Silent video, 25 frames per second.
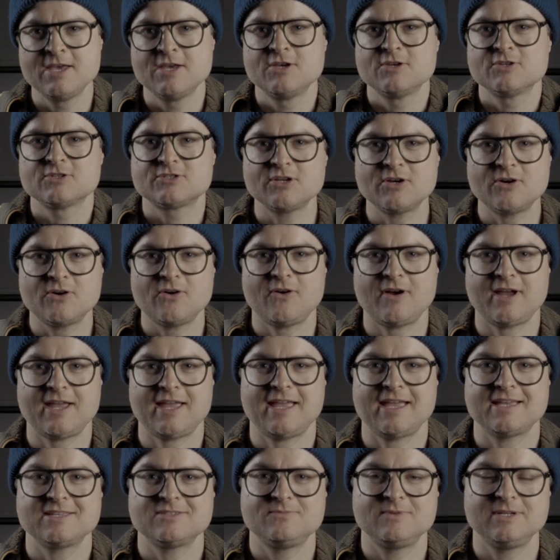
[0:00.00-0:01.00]
So
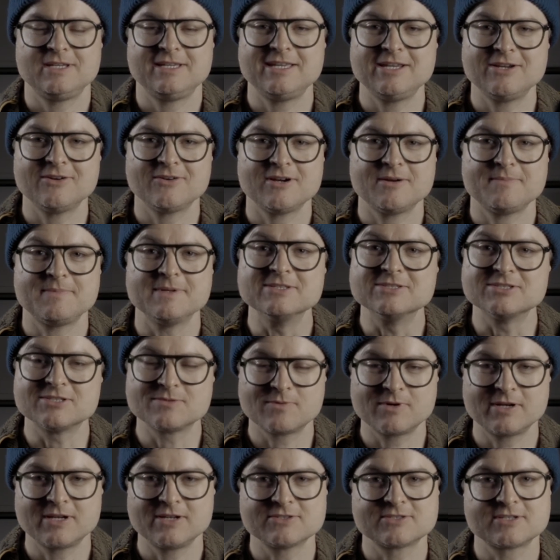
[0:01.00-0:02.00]
as we gear up and
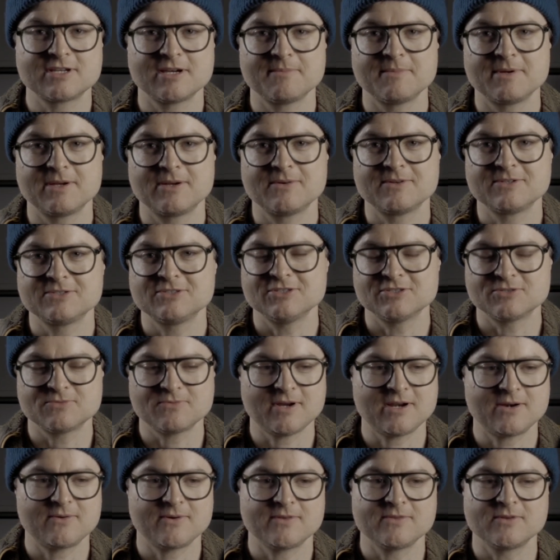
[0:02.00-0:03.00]
spring is coming just
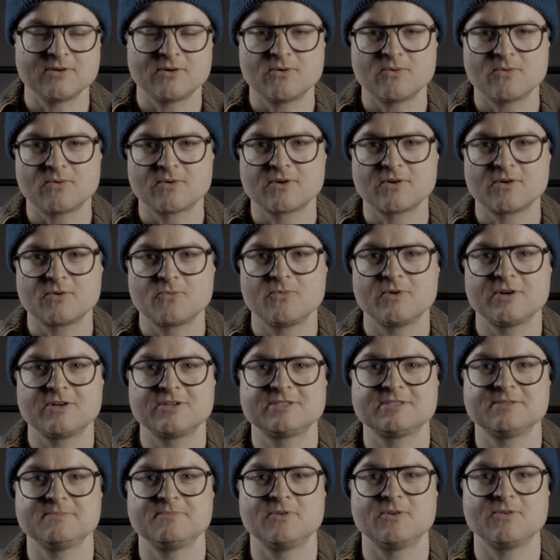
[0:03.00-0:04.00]
right around the corner, what are
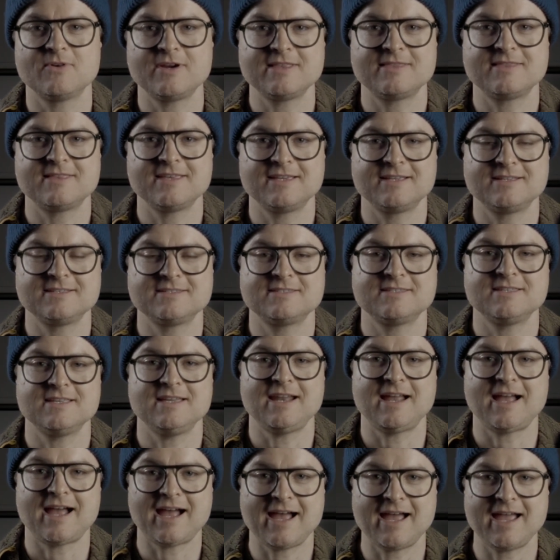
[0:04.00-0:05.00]
some great things that
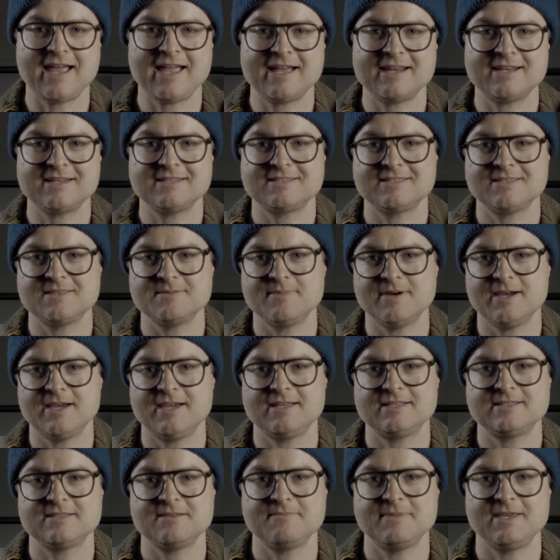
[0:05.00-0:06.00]
I added to the
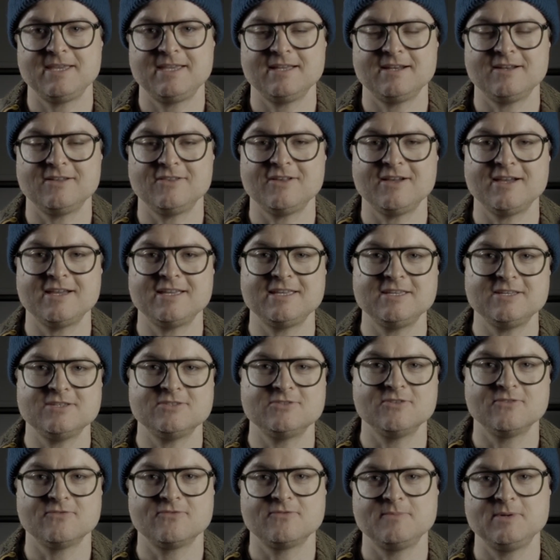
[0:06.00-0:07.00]
bike to make it a lot
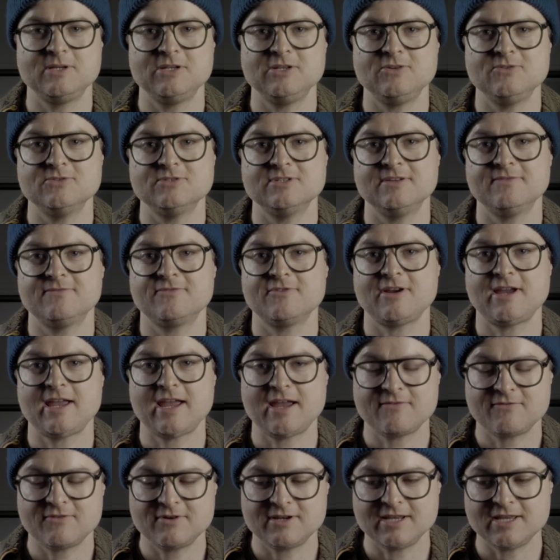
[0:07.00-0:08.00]
easier for me to use it for
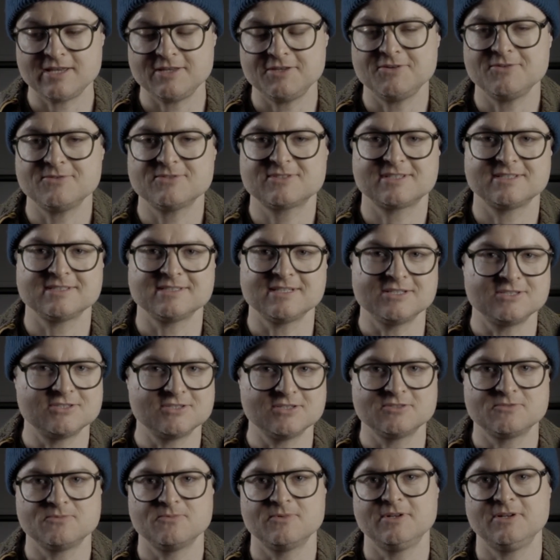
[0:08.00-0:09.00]
everyday use, because I
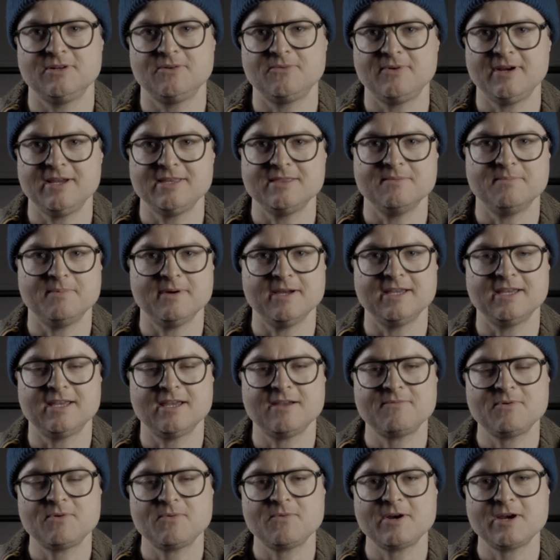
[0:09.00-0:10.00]
just wanted to ride the bike
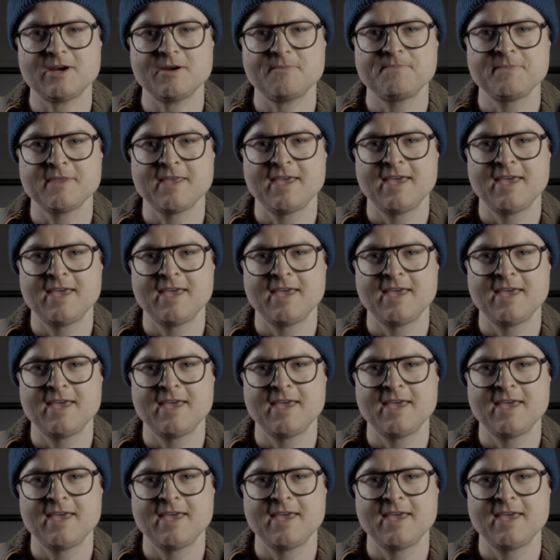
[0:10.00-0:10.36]
everywhere.